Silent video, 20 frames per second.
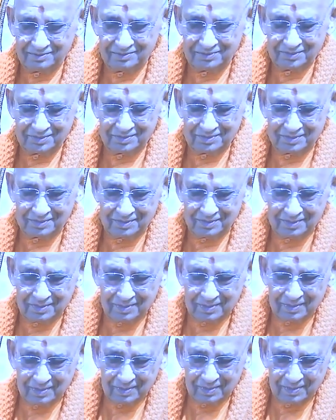
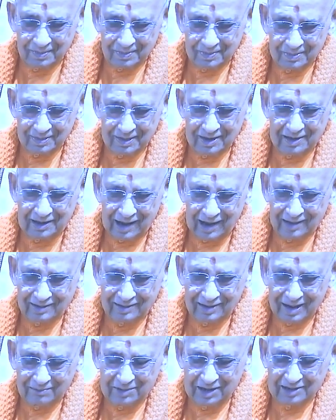representation of the
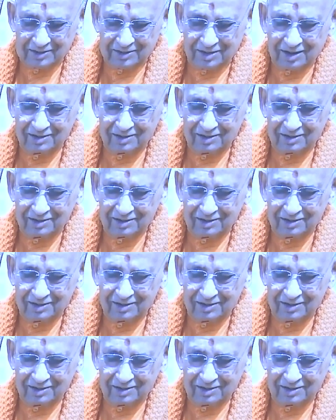highest